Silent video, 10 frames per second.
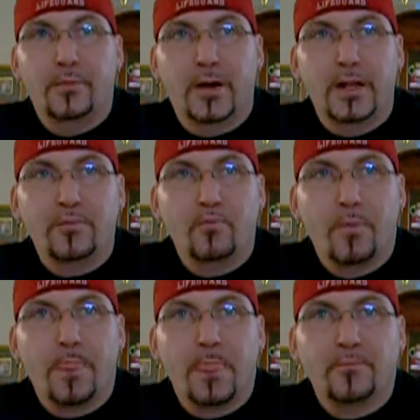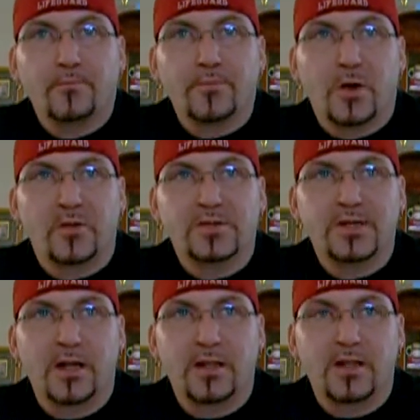But all of a
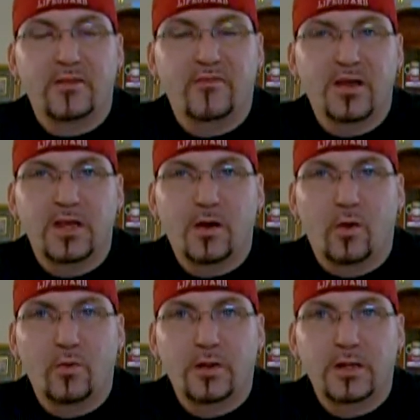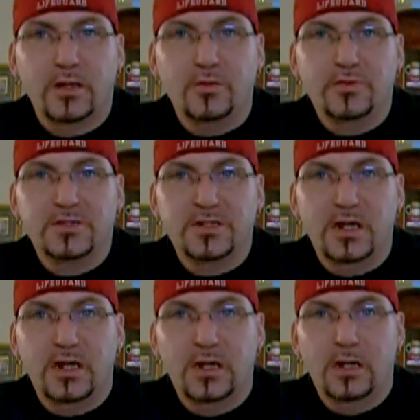sudden in the video you
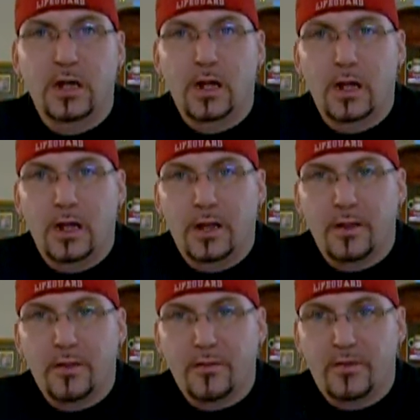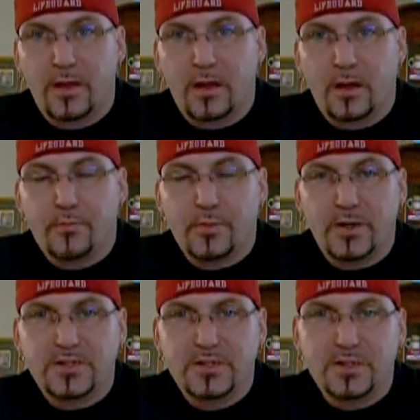see the
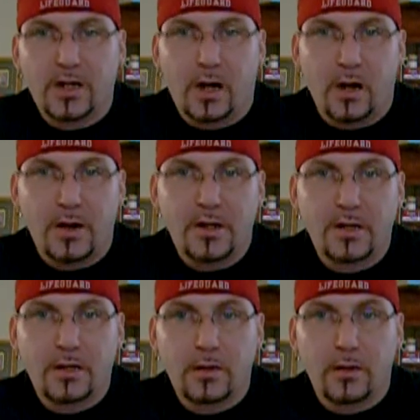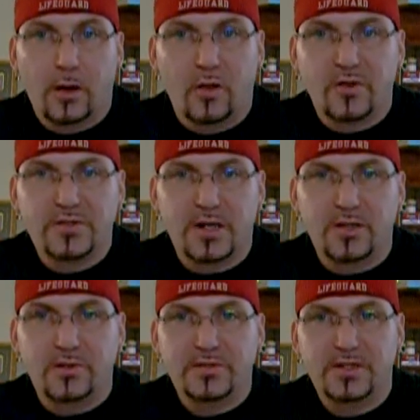prison guard, all of a
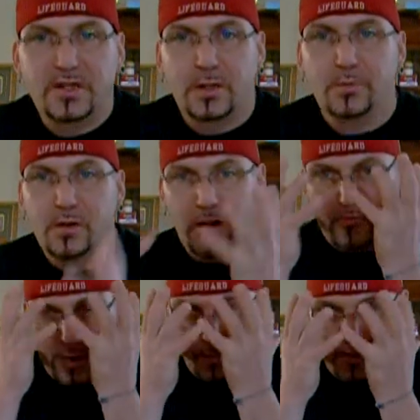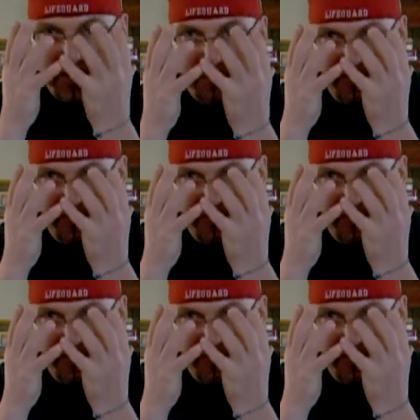sudden you see him cover up his